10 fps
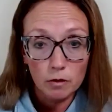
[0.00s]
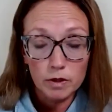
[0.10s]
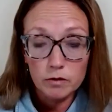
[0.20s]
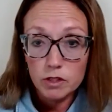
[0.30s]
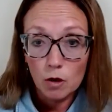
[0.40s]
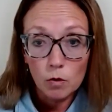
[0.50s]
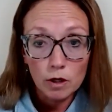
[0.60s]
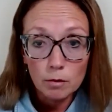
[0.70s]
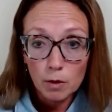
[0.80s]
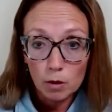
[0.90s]
know, we don't want
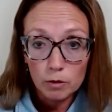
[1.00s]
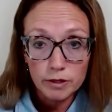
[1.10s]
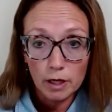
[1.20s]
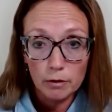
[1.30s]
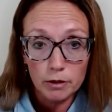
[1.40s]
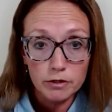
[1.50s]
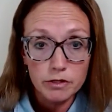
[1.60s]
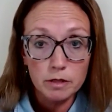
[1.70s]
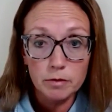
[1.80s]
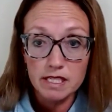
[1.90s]
our poultry owners
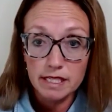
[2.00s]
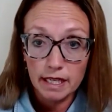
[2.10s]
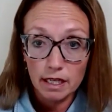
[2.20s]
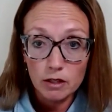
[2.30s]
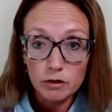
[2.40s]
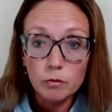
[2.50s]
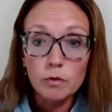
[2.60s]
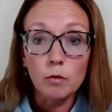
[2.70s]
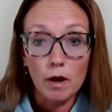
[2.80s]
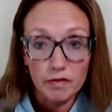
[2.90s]
to be scared. We
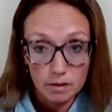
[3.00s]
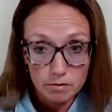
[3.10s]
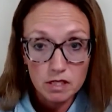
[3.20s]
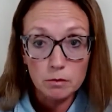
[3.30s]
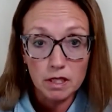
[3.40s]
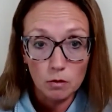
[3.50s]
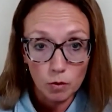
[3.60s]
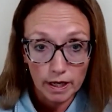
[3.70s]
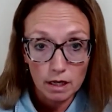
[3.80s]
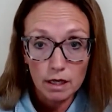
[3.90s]
want them to be
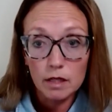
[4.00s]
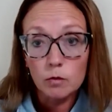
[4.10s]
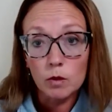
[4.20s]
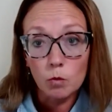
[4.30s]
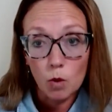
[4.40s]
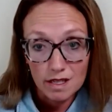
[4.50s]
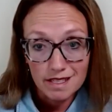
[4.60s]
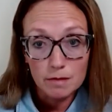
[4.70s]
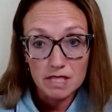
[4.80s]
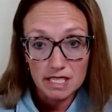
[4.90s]
aware and we want
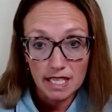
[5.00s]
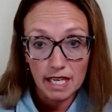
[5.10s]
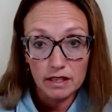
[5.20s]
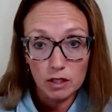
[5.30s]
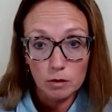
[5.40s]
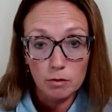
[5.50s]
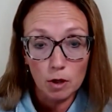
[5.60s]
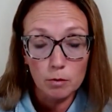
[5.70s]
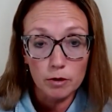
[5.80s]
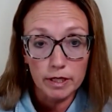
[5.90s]
them to take the
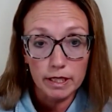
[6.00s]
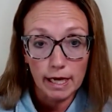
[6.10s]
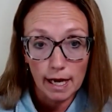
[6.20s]
appropriate